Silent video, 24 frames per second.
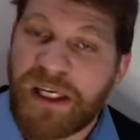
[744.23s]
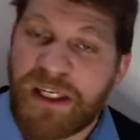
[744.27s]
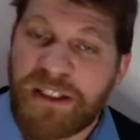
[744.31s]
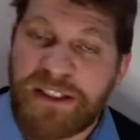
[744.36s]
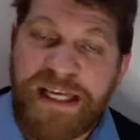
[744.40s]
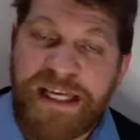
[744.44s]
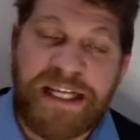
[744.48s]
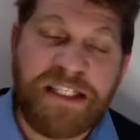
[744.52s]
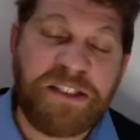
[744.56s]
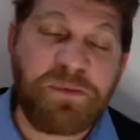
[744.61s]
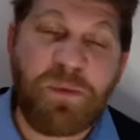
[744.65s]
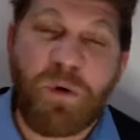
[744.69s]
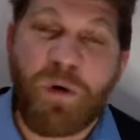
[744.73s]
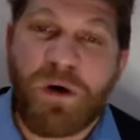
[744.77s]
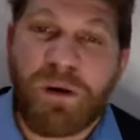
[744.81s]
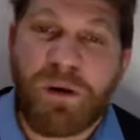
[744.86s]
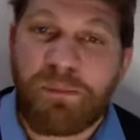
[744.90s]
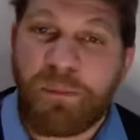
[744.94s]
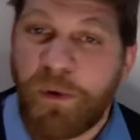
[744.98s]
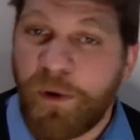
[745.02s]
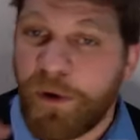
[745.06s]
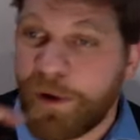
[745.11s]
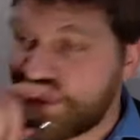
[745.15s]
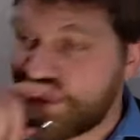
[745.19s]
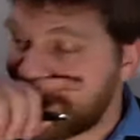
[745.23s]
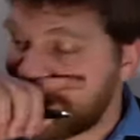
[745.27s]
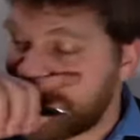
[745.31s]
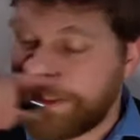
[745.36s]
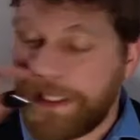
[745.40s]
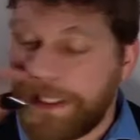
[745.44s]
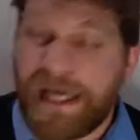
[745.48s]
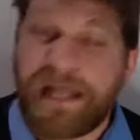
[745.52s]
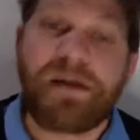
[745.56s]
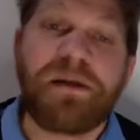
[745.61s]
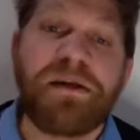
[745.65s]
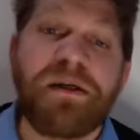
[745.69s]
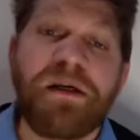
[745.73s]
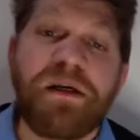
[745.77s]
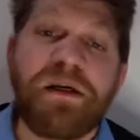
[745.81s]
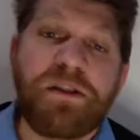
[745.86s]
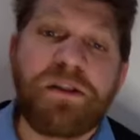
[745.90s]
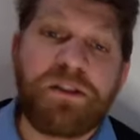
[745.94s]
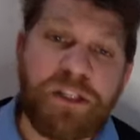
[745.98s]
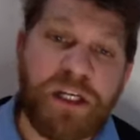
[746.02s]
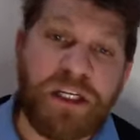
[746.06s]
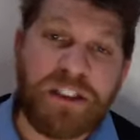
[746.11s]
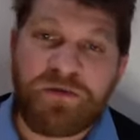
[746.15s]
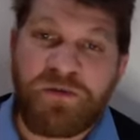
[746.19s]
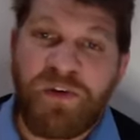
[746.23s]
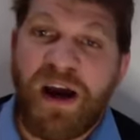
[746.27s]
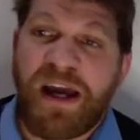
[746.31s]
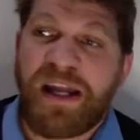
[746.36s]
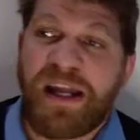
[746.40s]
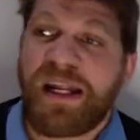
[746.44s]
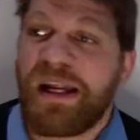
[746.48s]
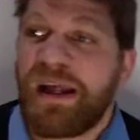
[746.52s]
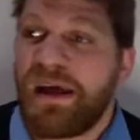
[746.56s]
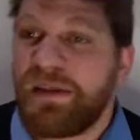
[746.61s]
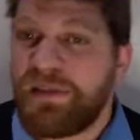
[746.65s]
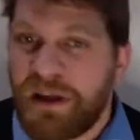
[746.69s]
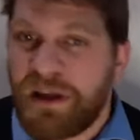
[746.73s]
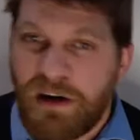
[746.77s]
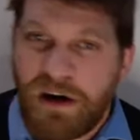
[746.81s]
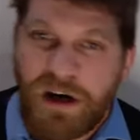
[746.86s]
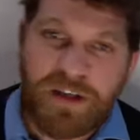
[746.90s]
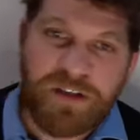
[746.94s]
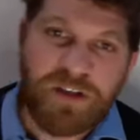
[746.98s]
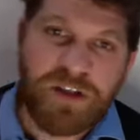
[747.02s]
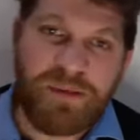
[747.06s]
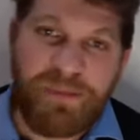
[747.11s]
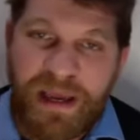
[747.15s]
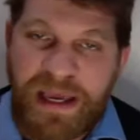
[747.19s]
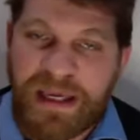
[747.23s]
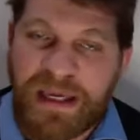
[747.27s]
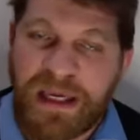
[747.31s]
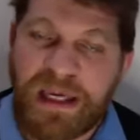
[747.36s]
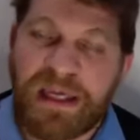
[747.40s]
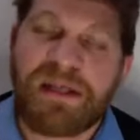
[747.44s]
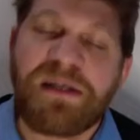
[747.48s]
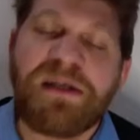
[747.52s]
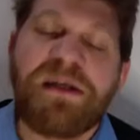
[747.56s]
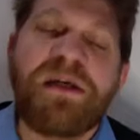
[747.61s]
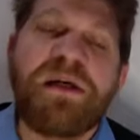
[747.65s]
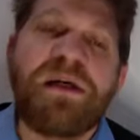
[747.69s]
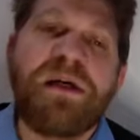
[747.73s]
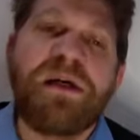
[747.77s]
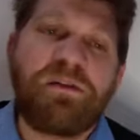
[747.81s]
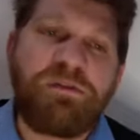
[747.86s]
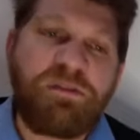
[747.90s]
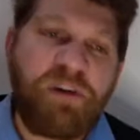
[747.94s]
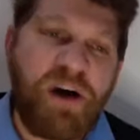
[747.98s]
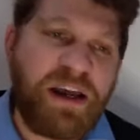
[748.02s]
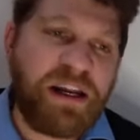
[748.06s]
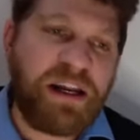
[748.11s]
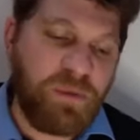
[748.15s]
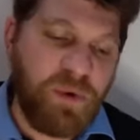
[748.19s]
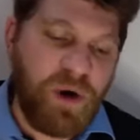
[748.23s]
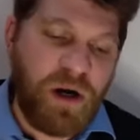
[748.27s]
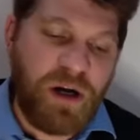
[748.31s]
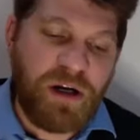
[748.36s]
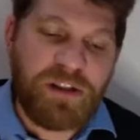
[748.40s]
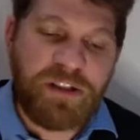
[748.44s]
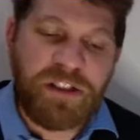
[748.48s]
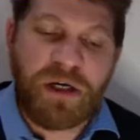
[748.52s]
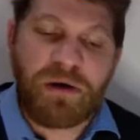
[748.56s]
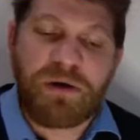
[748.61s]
because that's more important than just fighting and then also making fighting work.